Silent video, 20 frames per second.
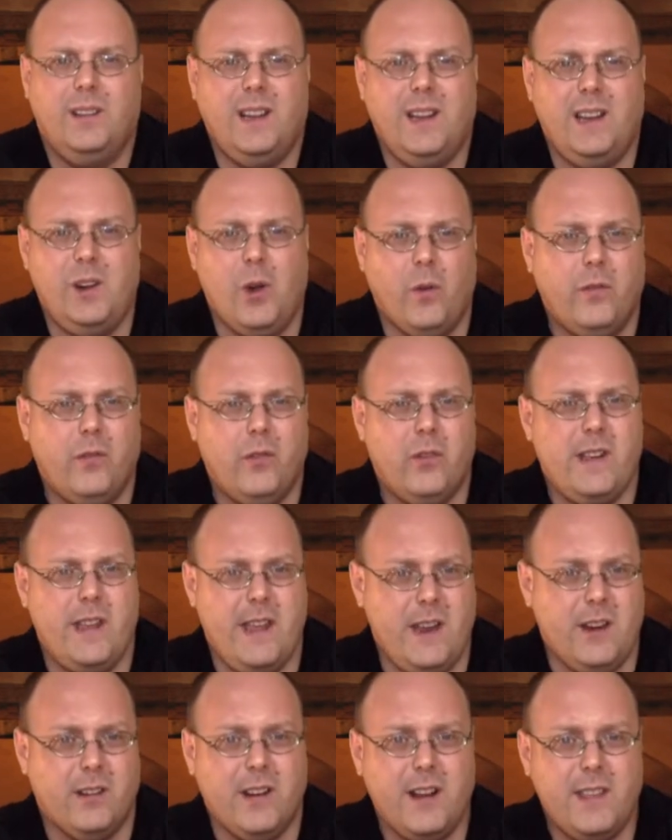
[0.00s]
Over a
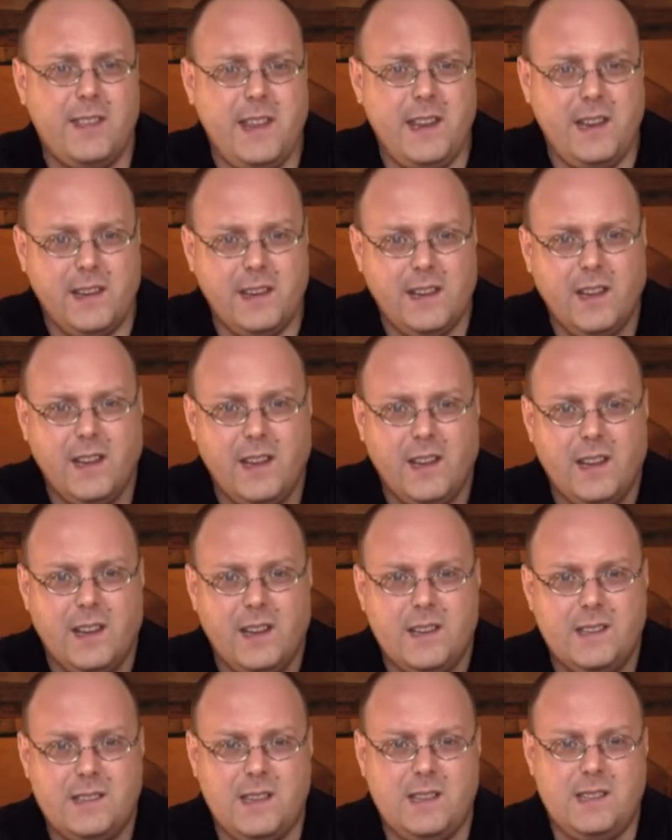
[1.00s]
year, I think,
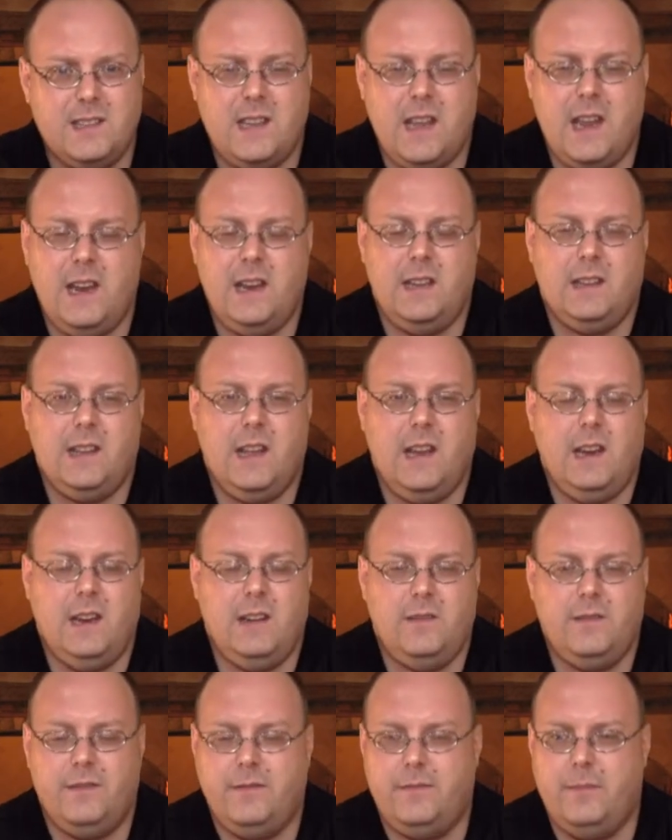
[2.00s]
since they
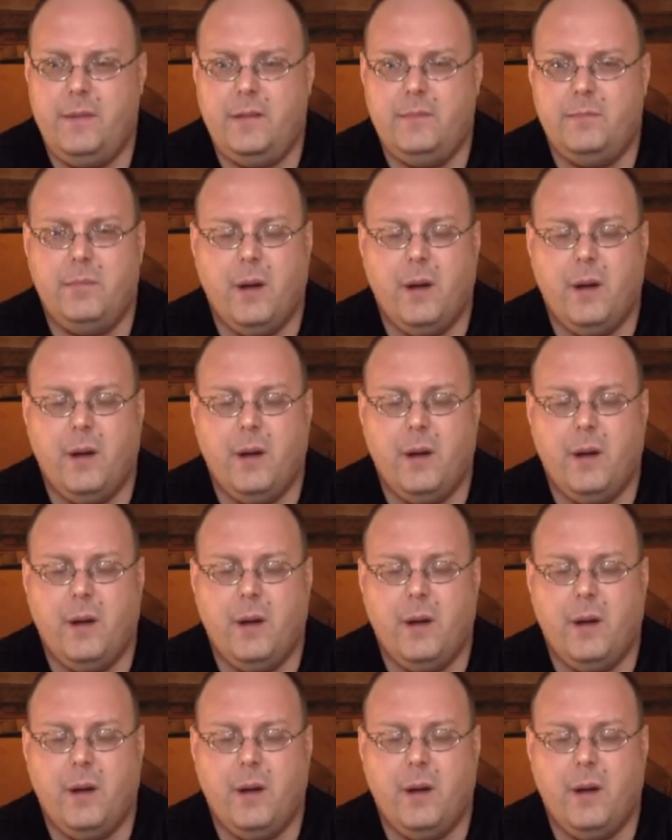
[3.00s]
they've been